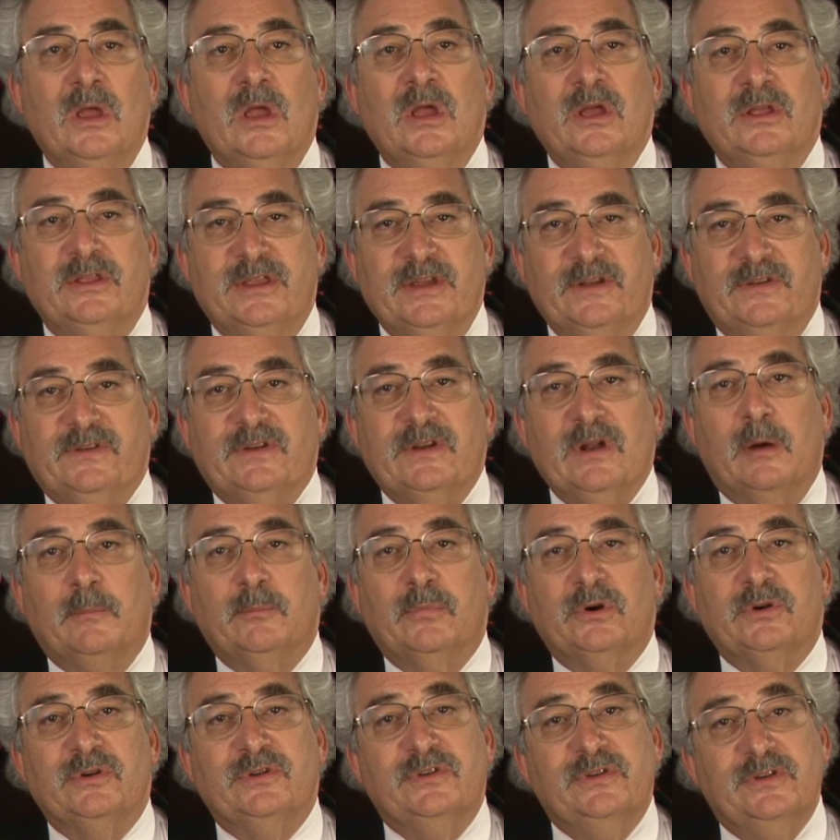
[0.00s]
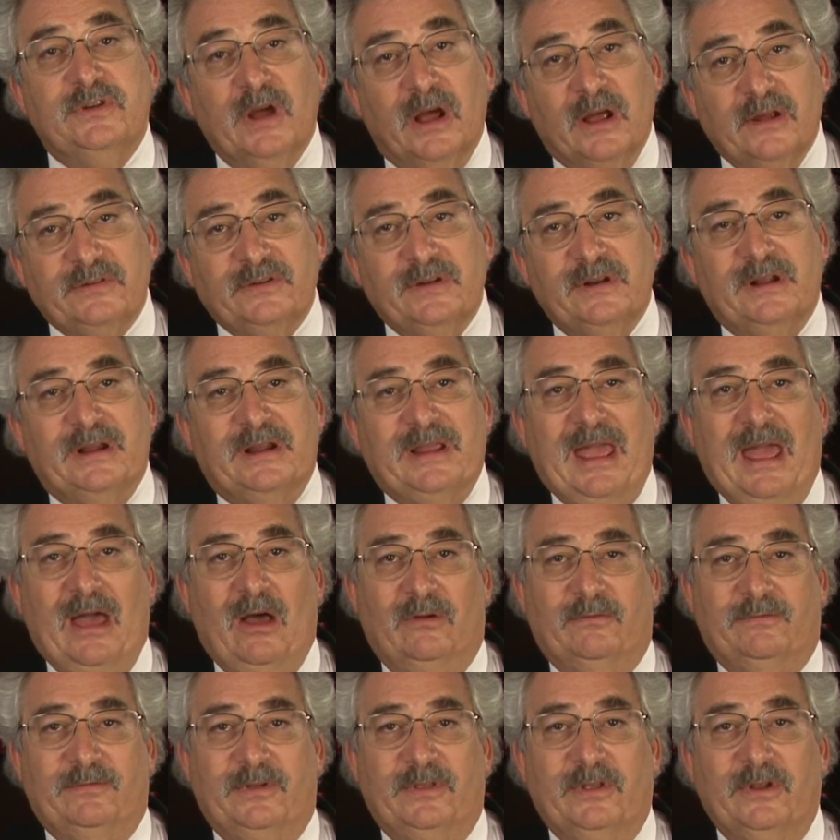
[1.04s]
This number doesn't
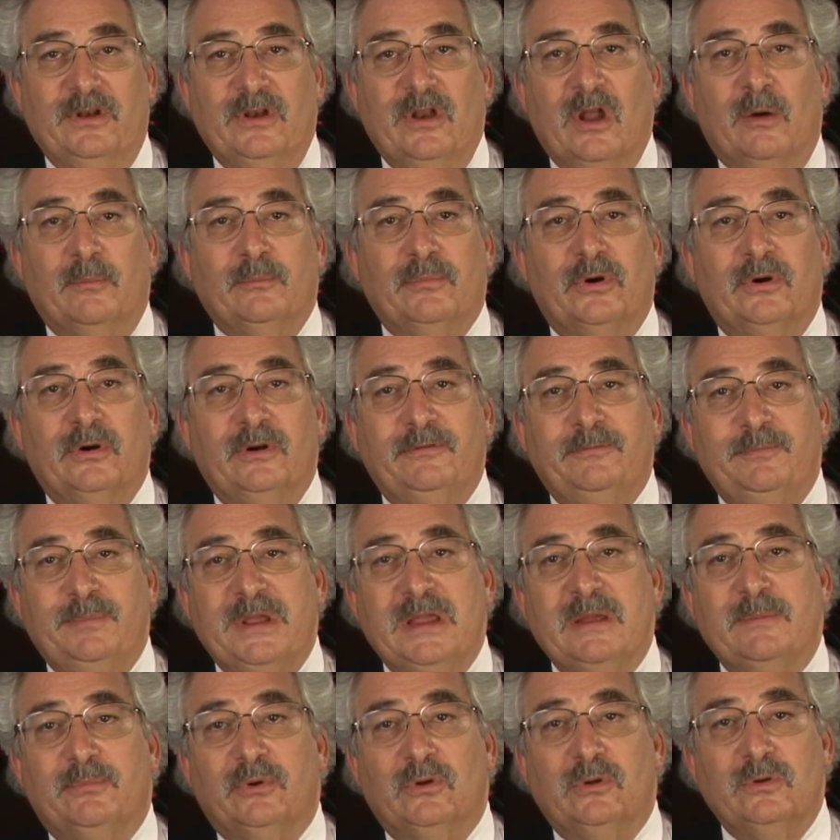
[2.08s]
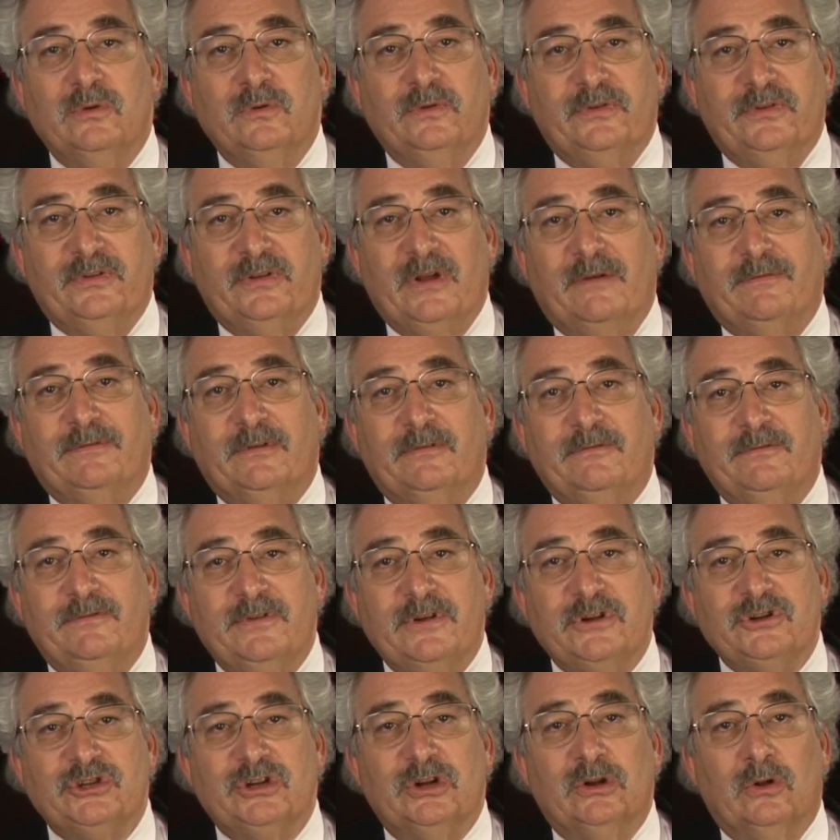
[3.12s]
account for the number of people who suffer
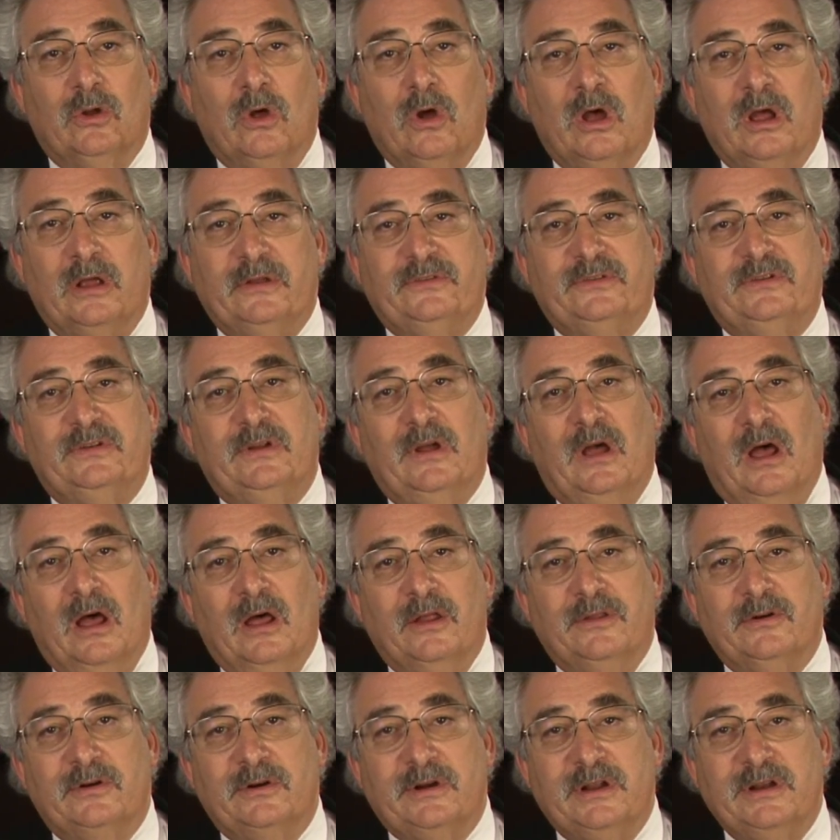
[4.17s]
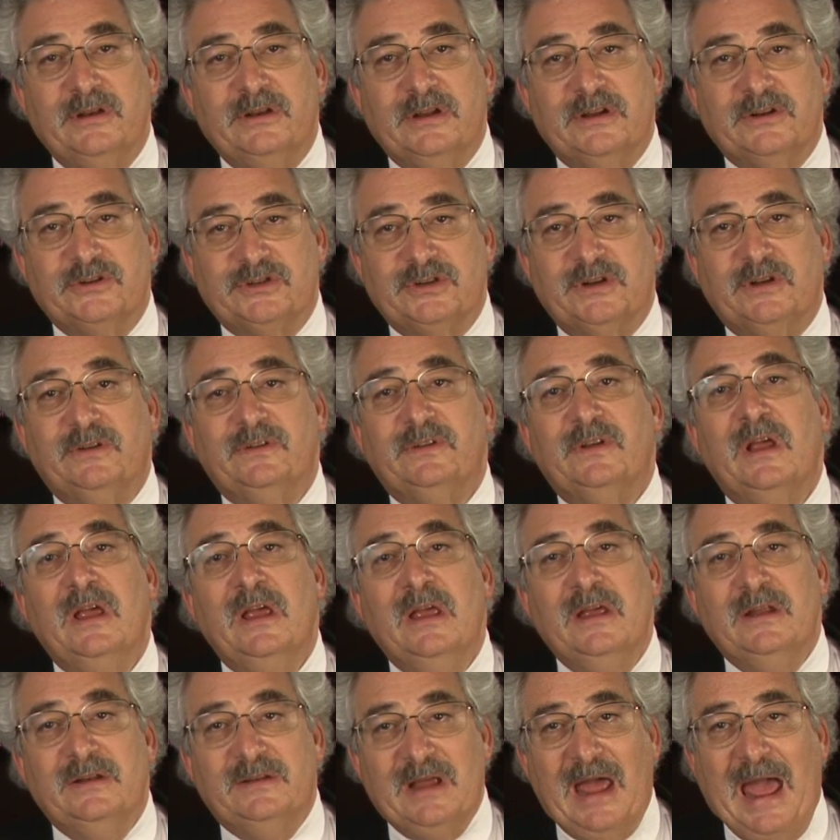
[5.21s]
vision loss to other conditions,
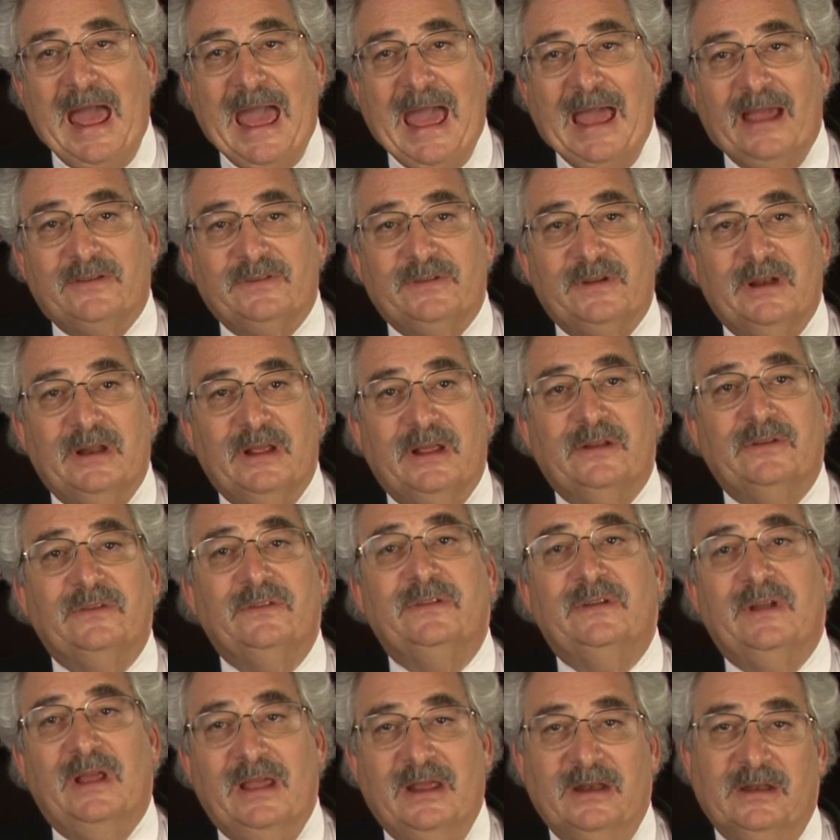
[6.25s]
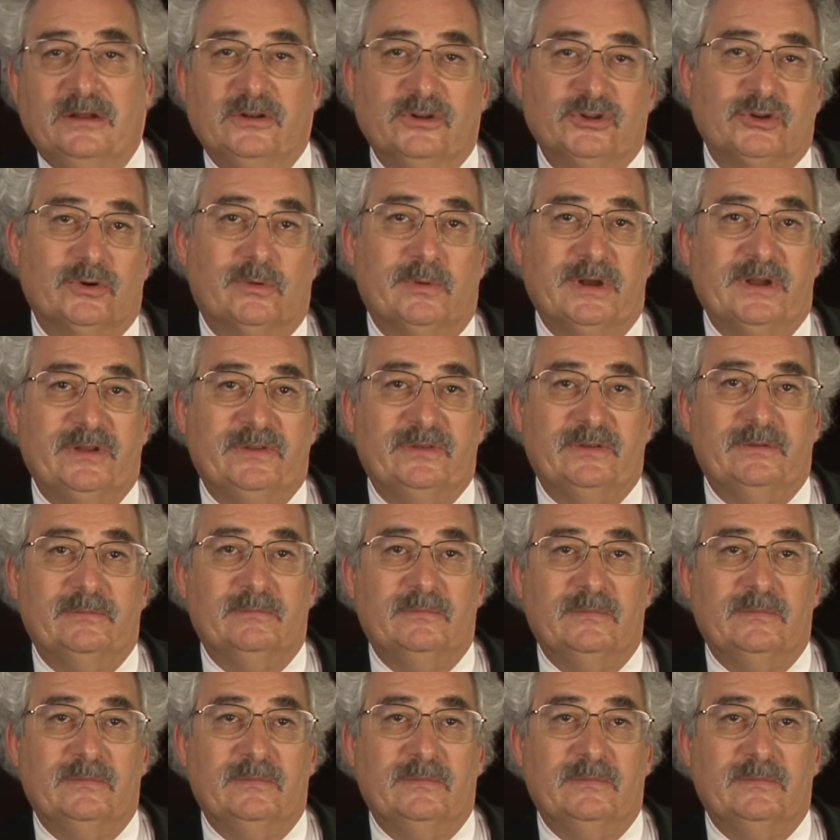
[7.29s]
to accidents and injuries.